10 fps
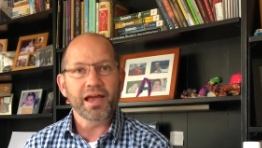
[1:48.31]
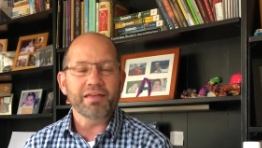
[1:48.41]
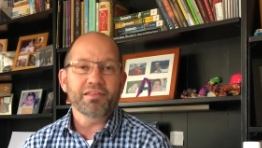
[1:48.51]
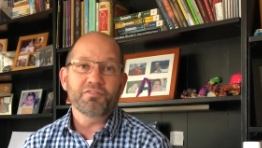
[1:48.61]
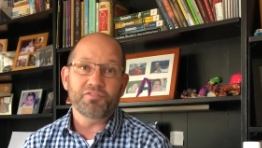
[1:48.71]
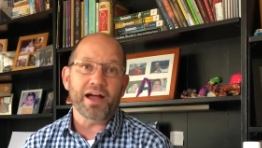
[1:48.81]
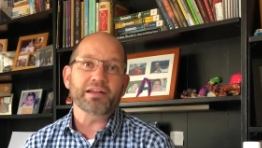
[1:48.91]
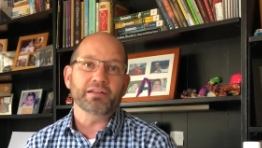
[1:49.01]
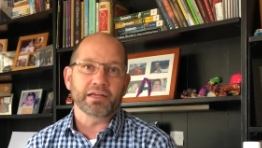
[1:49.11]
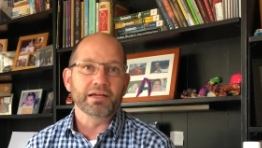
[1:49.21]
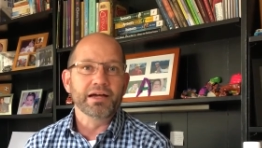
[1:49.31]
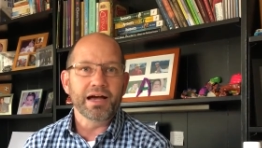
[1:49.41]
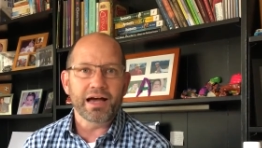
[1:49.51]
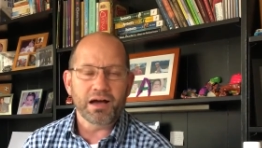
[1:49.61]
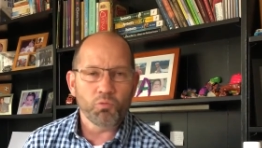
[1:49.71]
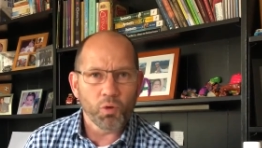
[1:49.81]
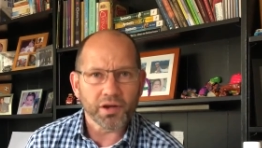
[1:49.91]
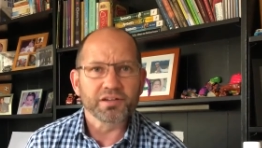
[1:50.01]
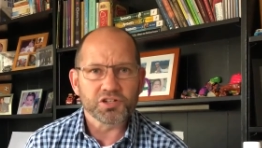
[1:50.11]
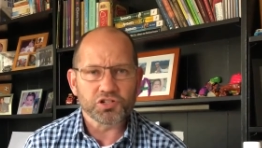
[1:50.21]
And then finally, uh, one
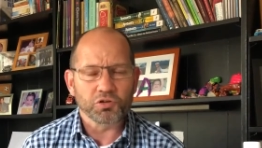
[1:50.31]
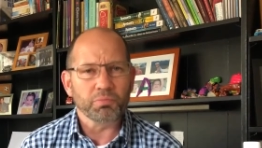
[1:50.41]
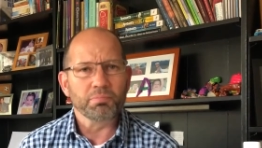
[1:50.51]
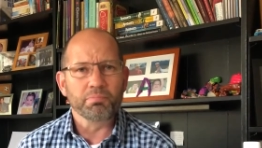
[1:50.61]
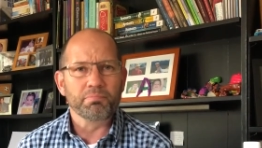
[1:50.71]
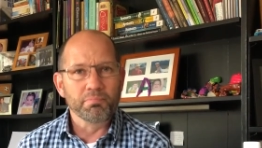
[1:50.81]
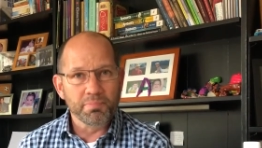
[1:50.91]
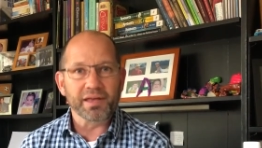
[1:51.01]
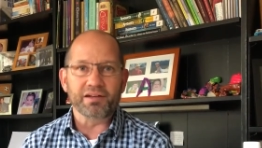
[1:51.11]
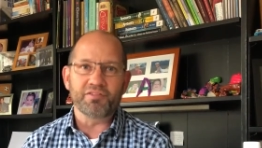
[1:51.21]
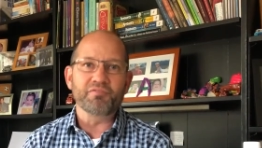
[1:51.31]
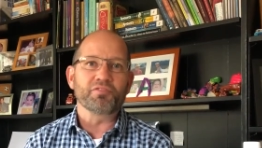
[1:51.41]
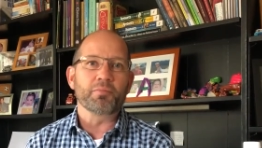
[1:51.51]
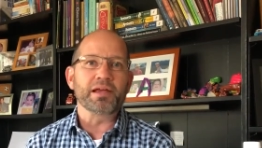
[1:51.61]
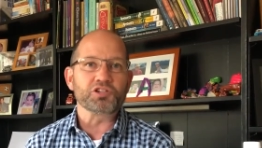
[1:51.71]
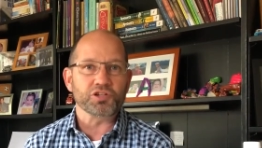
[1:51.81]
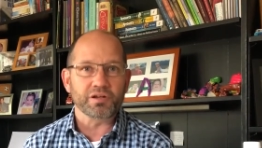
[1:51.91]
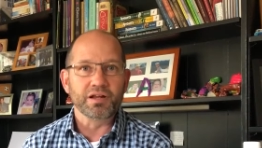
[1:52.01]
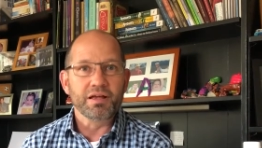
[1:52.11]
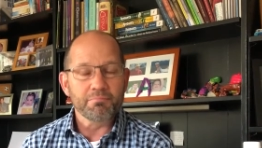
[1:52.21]
additional bit of
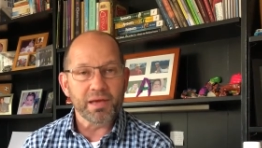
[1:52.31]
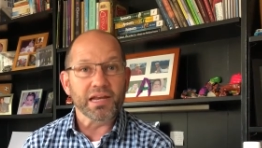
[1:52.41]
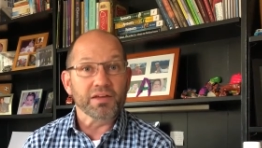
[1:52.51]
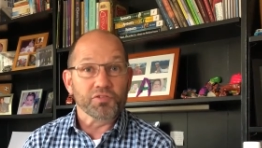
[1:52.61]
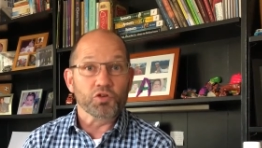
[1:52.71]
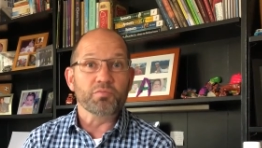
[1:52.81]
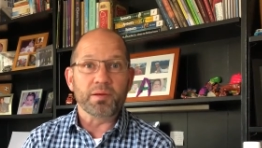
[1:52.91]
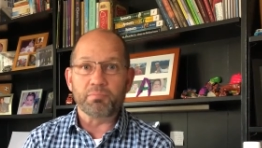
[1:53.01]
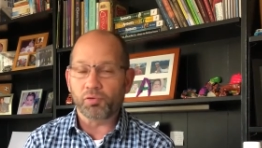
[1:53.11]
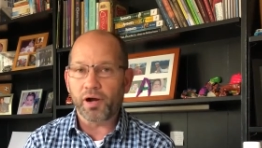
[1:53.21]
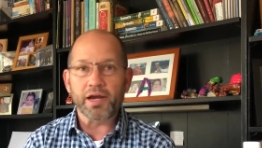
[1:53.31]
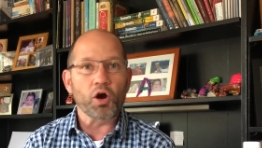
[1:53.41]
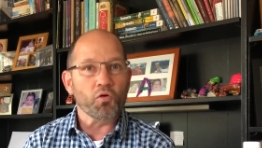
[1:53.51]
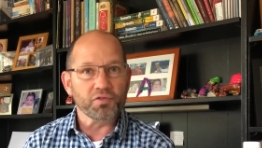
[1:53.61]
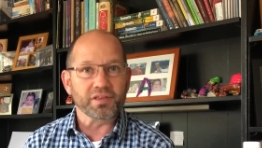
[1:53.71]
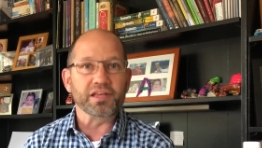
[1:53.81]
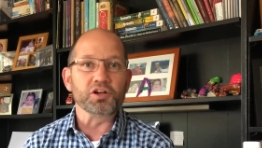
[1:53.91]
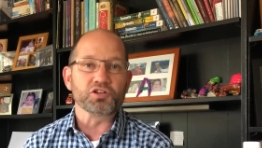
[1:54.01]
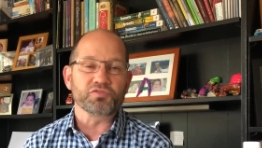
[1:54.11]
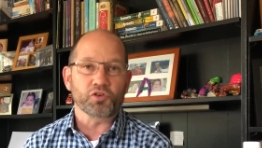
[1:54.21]
information. Many of you have been praying over the
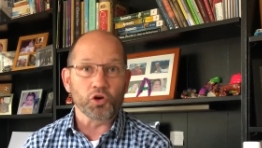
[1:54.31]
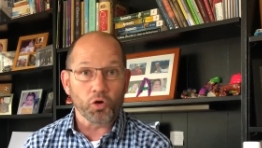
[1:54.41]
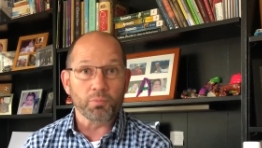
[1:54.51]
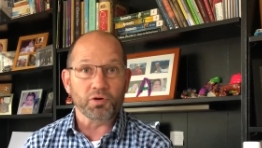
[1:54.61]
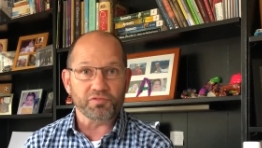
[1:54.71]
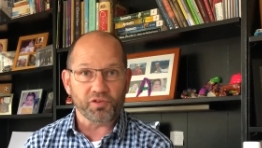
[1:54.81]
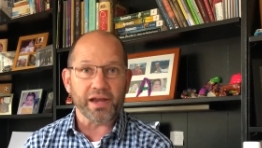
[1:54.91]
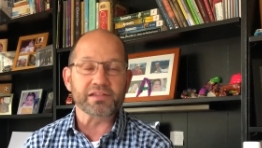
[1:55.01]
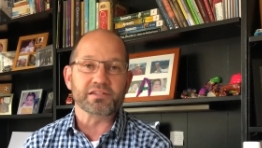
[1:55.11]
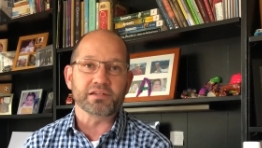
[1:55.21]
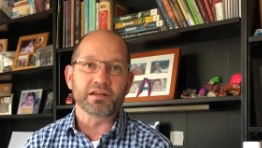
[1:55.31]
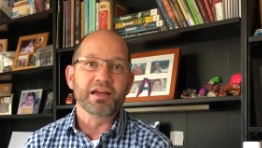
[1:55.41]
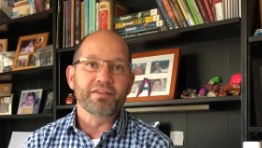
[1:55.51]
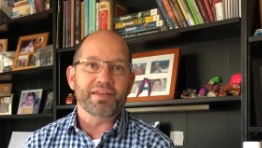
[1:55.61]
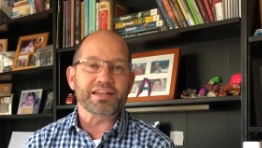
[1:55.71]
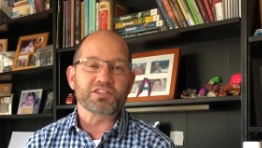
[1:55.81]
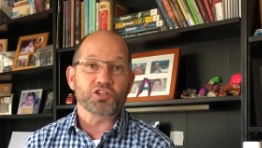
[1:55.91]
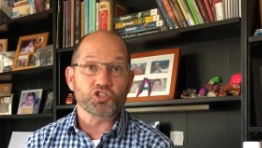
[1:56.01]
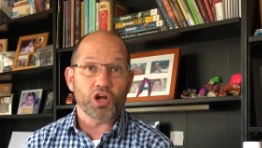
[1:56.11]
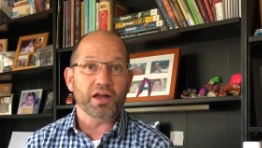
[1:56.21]
years for Norbert Franzen. That's
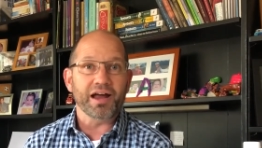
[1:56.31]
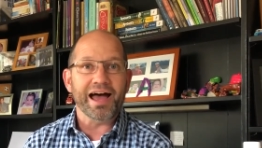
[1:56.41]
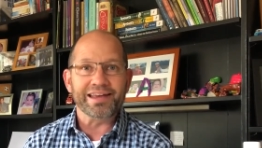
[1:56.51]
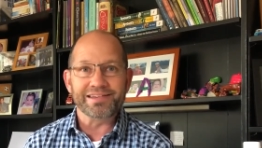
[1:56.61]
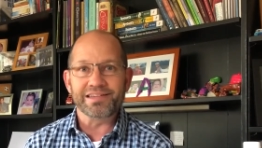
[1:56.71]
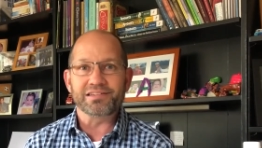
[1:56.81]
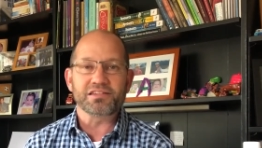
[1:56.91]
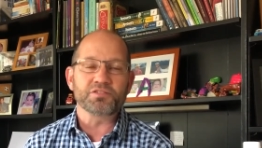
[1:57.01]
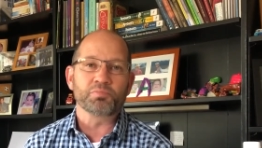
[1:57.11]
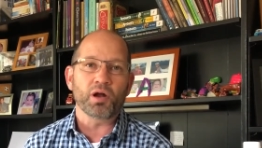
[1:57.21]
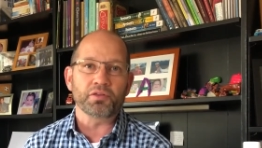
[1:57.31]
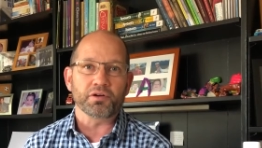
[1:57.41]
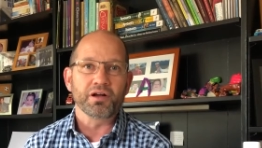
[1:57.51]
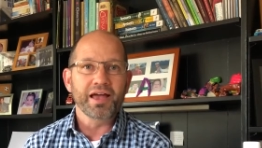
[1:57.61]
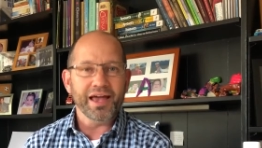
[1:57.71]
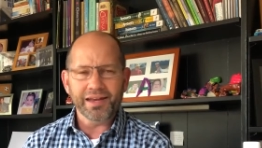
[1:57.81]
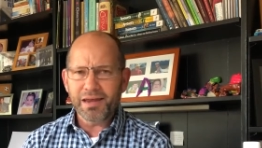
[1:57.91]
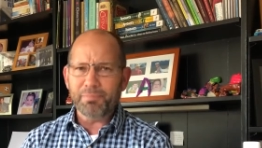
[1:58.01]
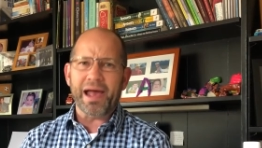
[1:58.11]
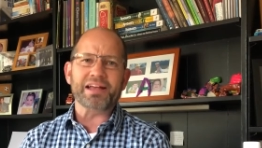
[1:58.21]
Shauna Ideas' brother. And
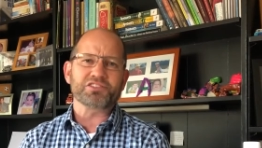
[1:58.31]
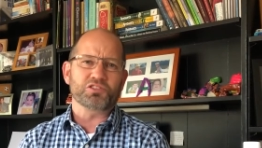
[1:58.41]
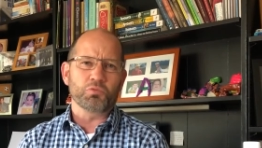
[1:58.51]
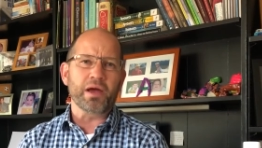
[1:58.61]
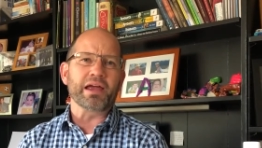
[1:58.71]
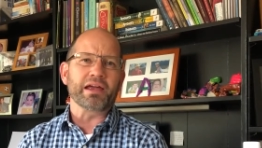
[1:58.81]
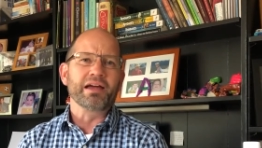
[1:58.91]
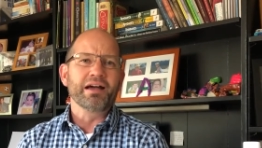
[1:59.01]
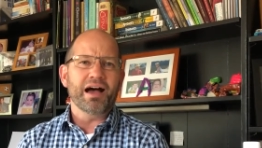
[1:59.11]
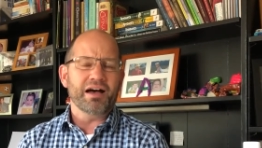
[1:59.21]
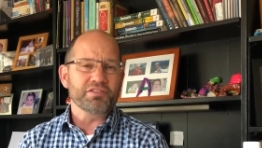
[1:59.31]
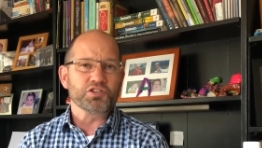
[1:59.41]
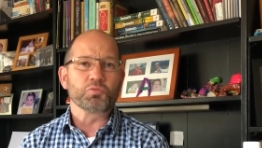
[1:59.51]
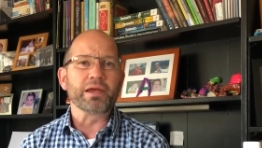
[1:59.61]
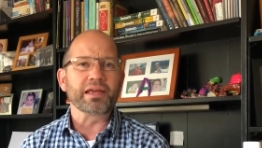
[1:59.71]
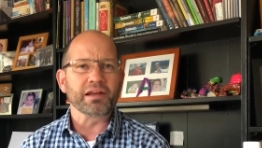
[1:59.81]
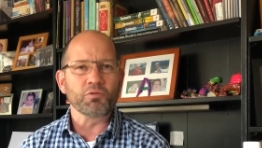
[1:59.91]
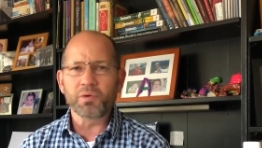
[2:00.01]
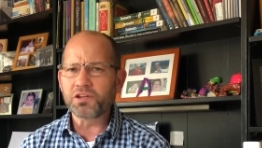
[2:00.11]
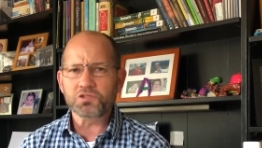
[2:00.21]
he passed away uh, this weekend.
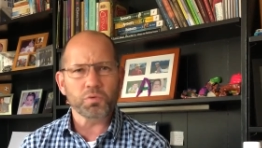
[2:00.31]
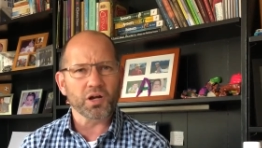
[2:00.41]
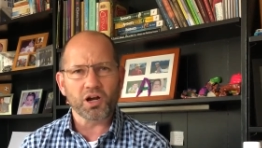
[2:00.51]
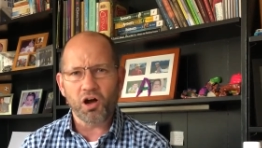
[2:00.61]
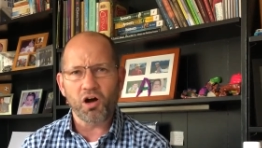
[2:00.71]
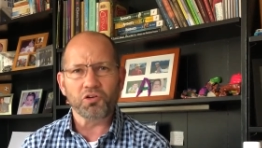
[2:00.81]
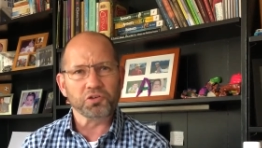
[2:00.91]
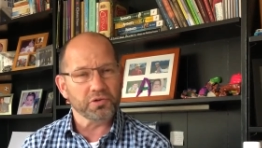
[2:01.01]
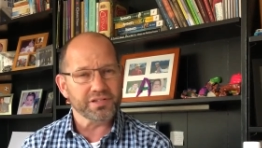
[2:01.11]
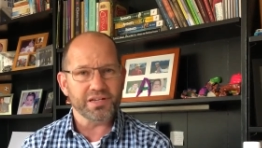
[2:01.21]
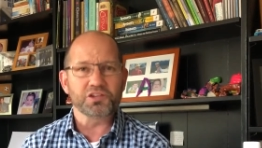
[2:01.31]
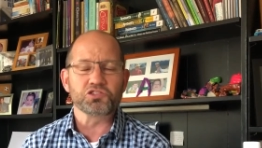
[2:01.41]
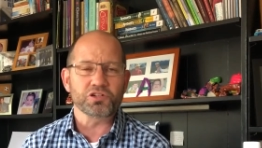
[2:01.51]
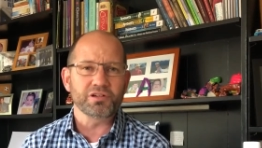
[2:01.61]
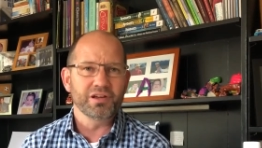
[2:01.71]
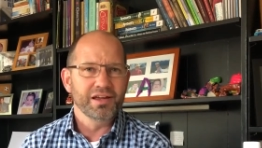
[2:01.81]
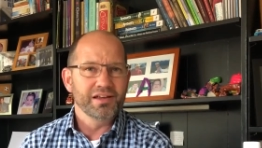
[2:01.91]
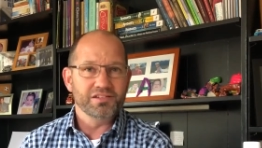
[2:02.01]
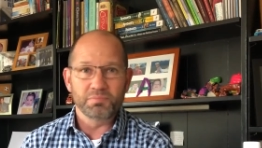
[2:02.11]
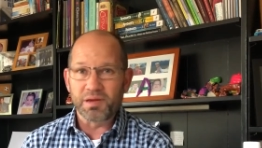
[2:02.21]
And we just want to call your attention
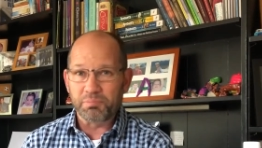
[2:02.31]
to be